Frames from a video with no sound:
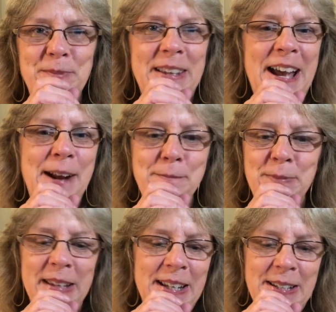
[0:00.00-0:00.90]
Okay,
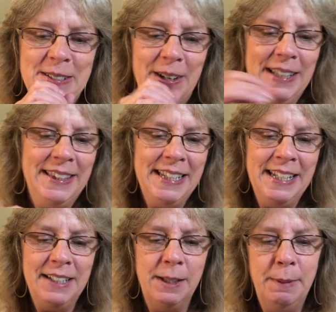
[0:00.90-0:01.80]
so I
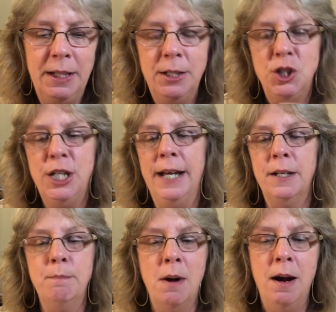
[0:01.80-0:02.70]
think, let me
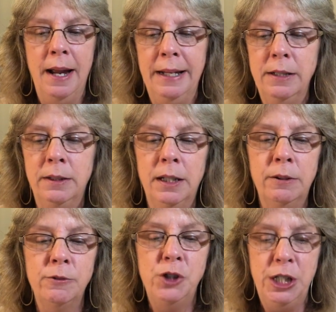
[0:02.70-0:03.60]
check my
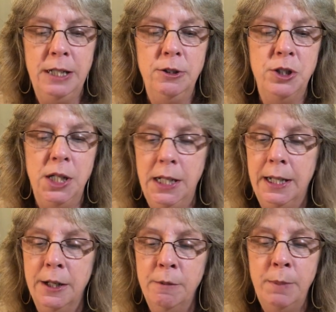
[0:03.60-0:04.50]
little cheat sheet here,